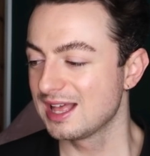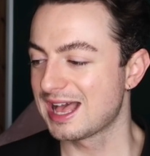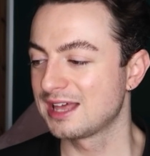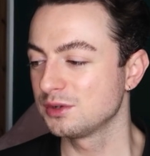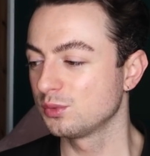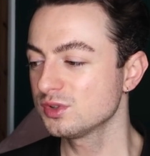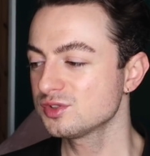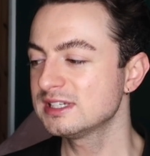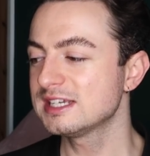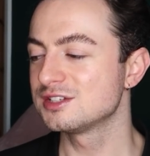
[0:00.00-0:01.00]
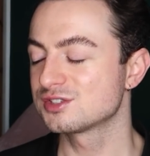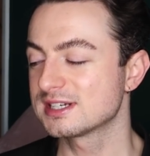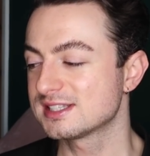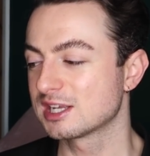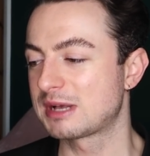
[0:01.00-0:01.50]
And what's really
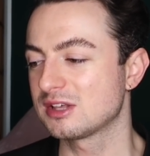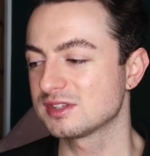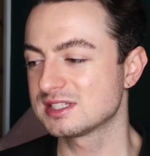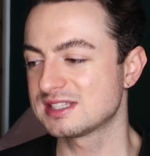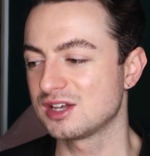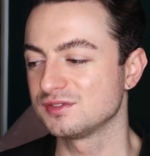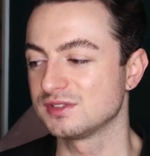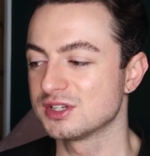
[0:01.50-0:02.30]
interesting about this set of